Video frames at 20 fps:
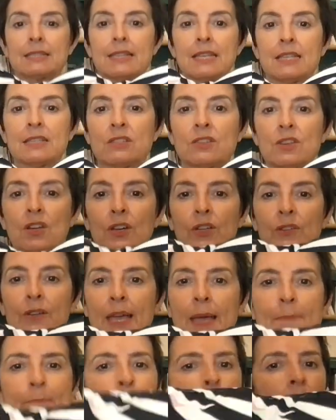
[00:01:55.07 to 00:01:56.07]
there's no
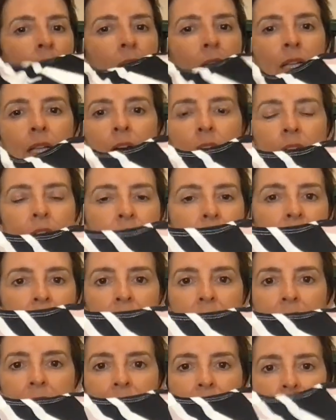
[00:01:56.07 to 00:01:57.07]
empire line or
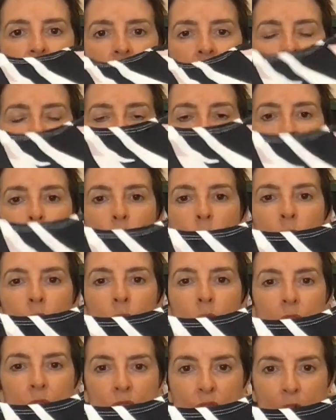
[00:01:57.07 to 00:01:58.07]
anything. It just
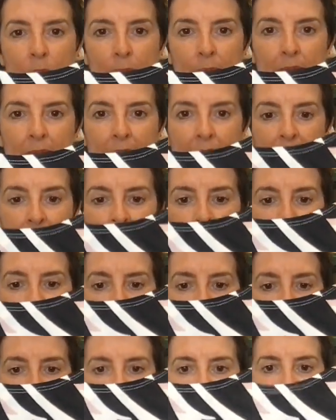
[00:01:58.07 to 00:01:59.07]
falls from the neck
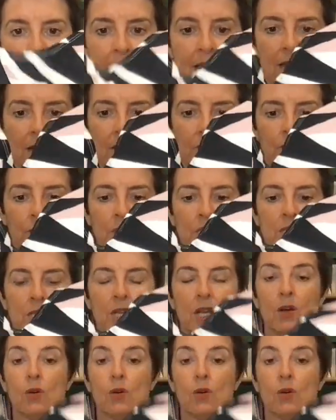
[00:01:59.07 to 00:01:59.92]
straight down, which